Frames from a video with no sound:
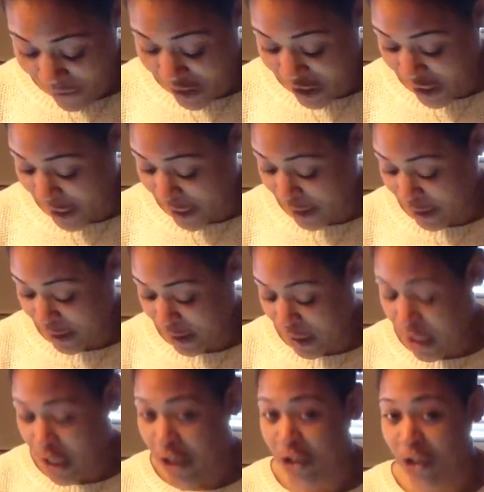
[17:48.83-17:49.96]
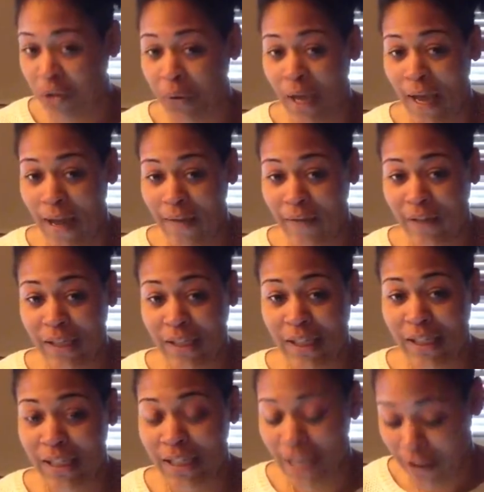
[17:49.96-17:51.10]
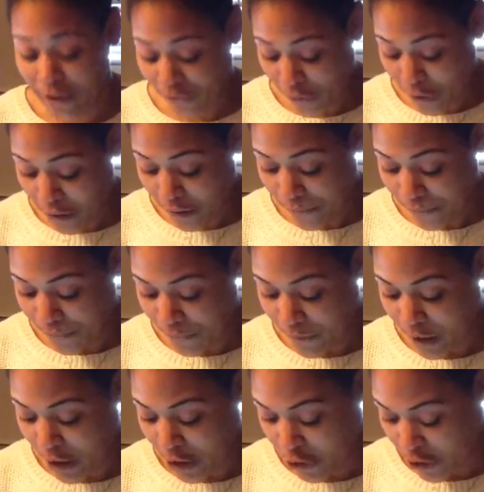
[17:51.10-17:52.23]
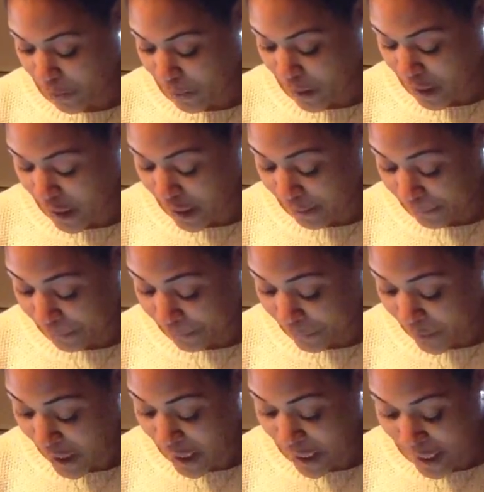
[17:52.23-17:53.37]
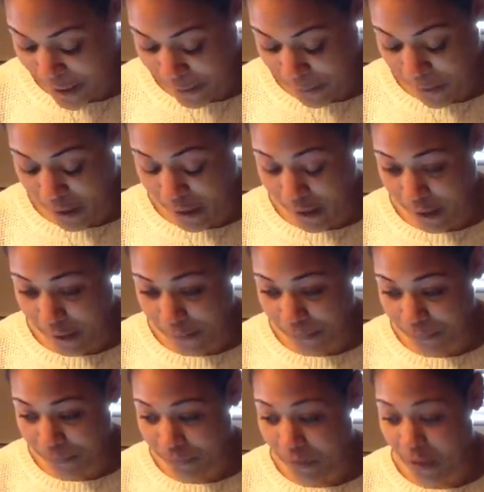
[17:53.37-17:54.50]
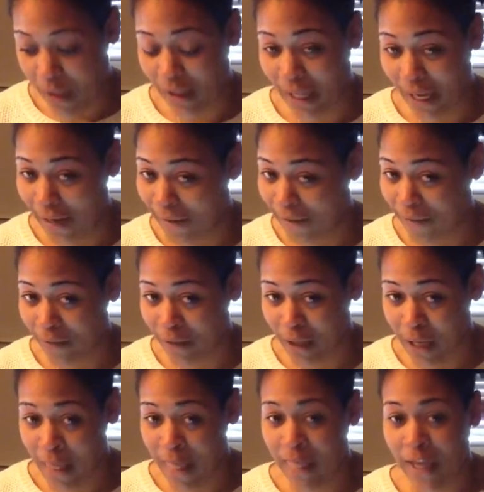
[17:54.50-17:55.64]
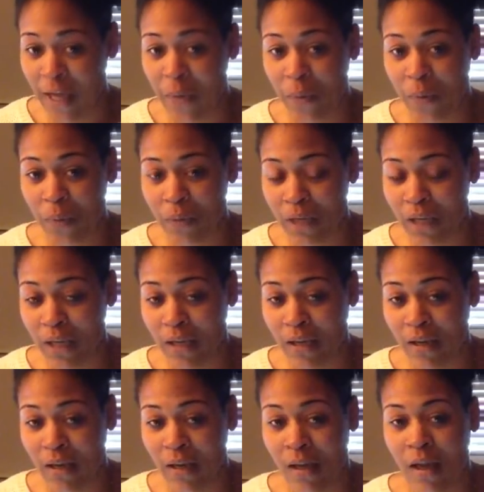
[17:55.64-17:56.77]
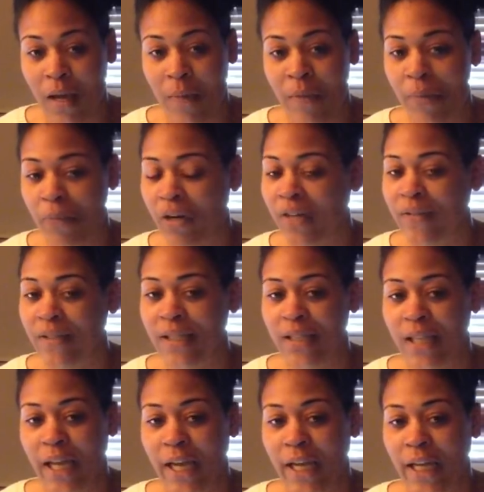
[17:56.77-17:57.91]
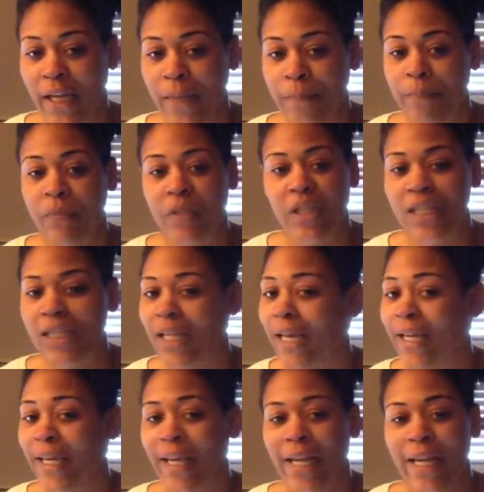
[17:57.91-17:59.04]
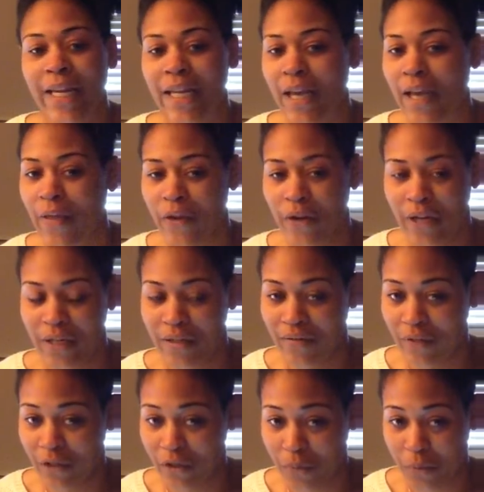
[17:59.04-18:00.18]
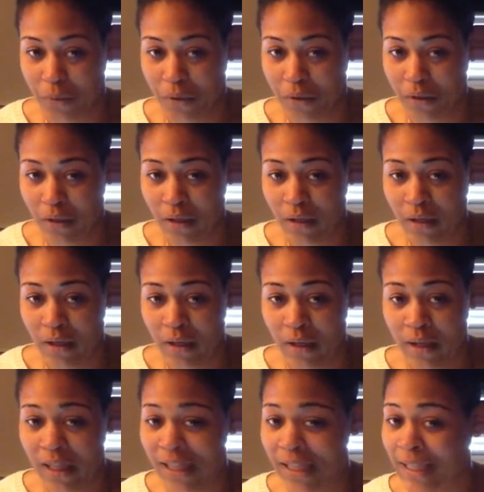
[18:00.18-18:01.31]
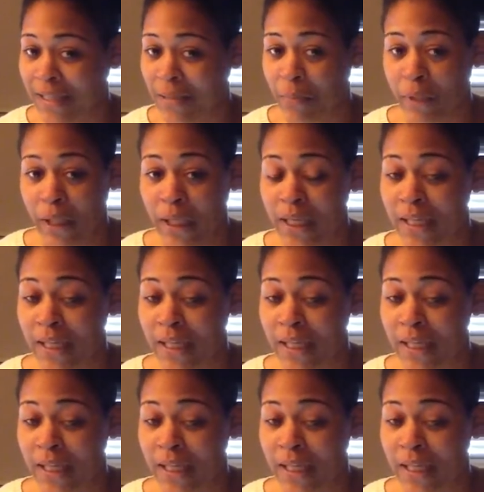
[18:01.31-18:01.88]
the chance to have a successful, contributing, and independent life. They will be a member of society just like any other individual. This disability